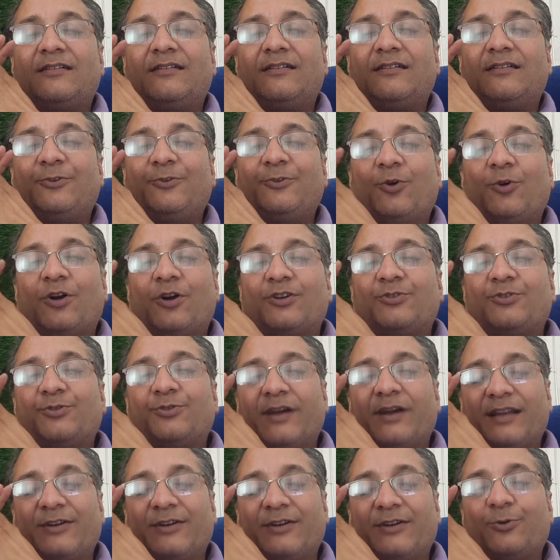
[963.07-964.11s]
you want
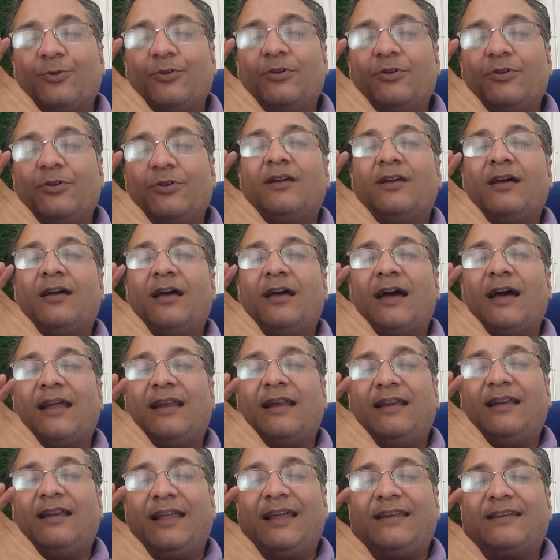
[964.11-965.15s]
to enroll,
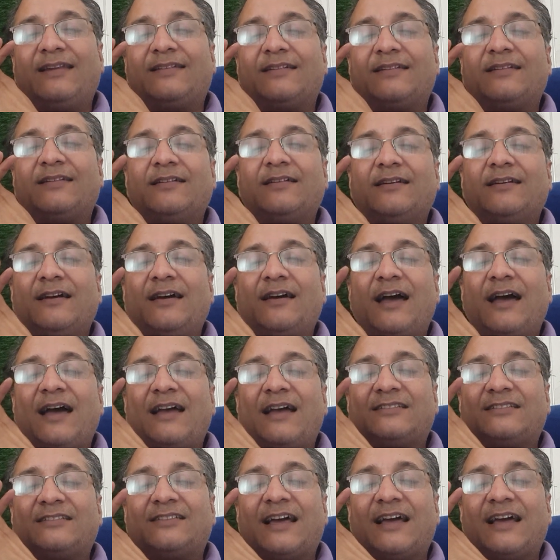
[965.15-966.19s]
and let
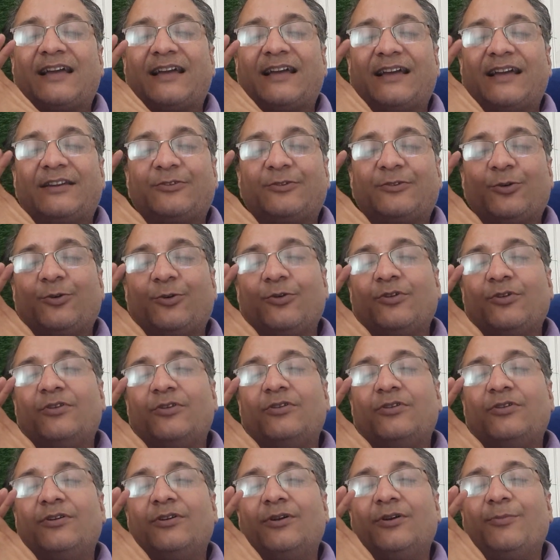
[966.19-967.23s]
hashtag enroll
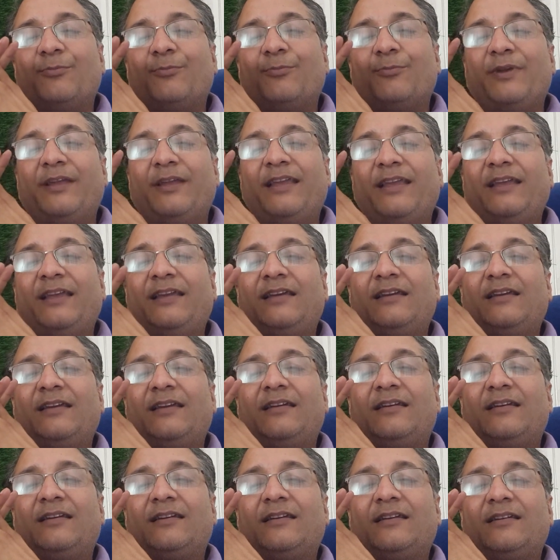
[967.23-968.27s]
be
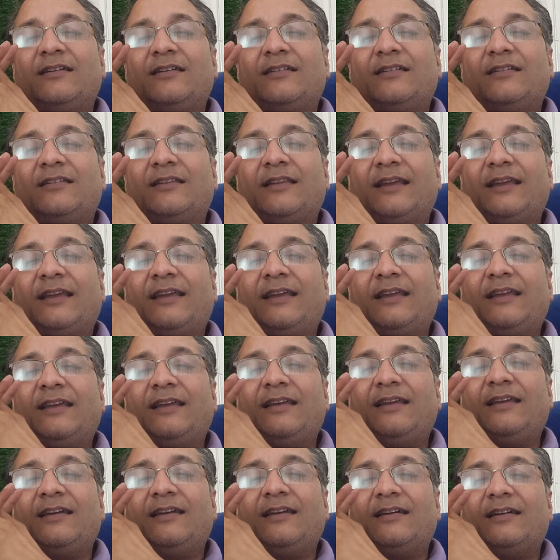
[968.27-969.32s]
the